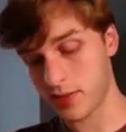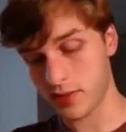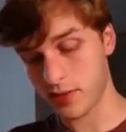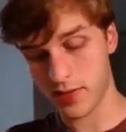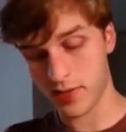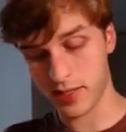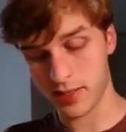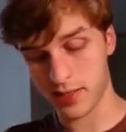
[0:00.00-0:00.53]
So if
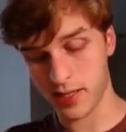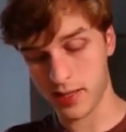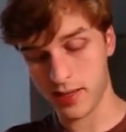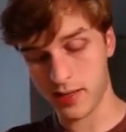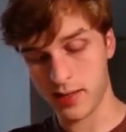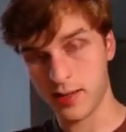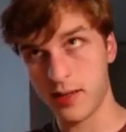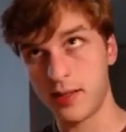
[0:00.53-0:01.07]
I say
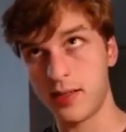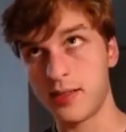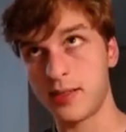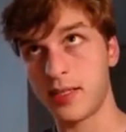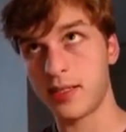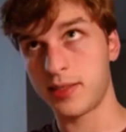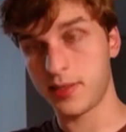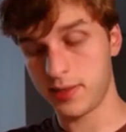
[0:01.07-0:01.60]

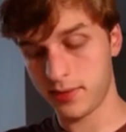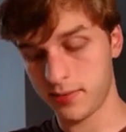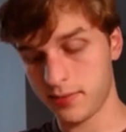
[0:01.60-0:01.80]
test,